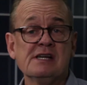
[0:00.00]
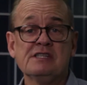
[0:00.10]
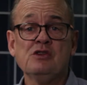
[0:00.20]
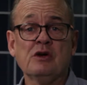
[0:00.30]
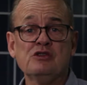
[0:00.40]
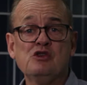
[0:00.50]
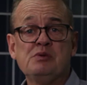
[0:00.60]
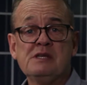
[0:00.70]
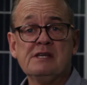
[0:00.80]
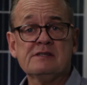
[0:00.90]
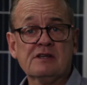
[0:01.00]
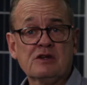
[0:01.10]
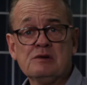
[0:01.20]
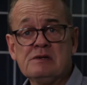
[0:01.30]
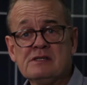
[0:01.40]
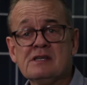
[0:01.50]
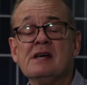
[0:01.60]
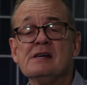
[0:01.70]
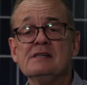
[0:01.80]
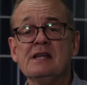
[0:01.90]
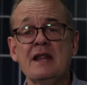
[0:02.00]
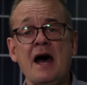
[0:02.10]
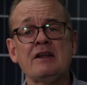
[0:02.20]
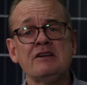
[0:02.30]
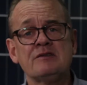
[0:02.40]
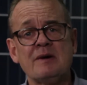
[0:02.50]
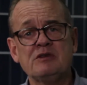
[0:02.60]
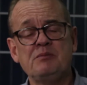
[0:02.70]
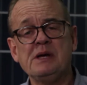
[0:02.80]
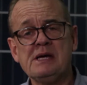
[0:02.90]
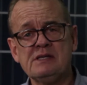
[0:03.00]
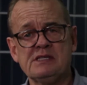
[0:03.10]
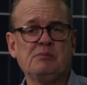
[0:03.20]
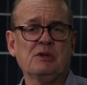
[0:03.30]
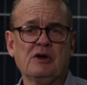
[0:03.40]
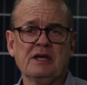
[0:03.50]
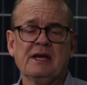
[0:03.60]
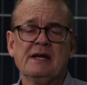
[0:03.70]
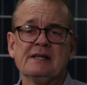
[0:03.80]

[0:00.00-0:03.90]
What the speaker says: It's not UPS, the couriers, it's an uninterrupted power supply.